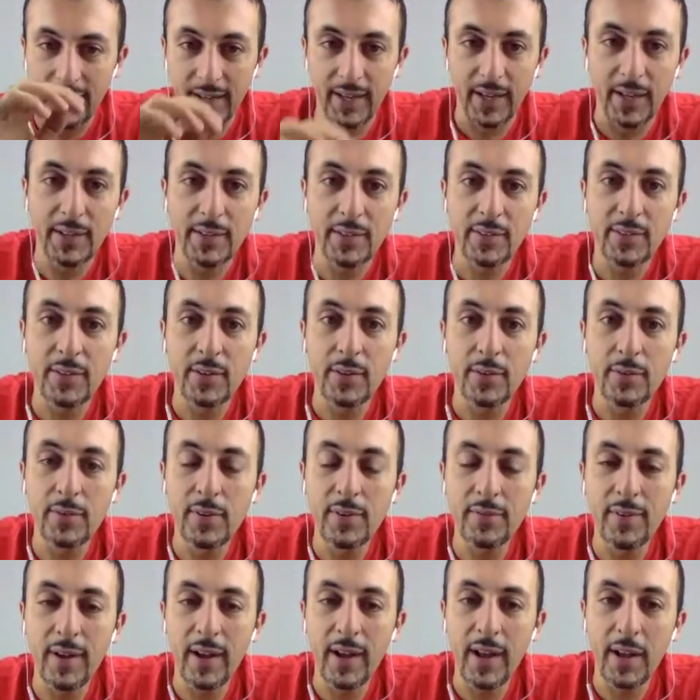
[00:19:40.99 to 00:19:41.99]
All right, so
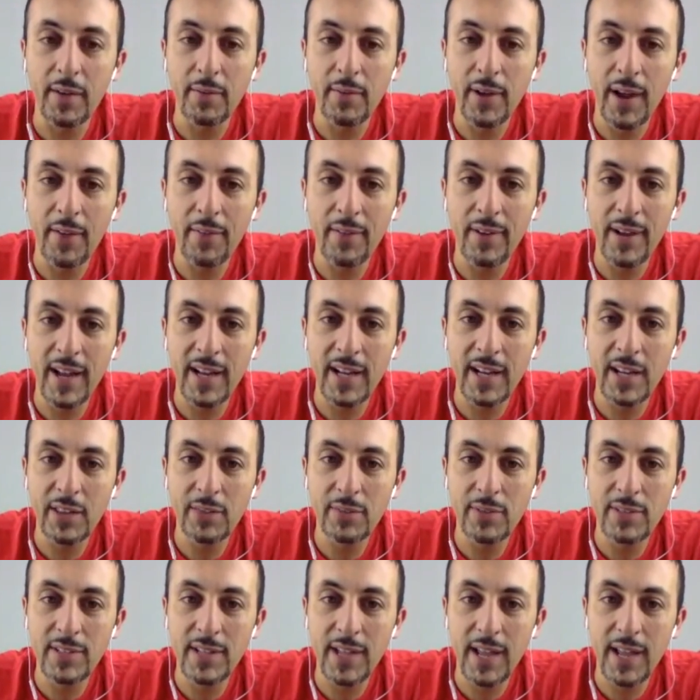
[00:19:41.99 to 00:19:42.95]
we have an ID3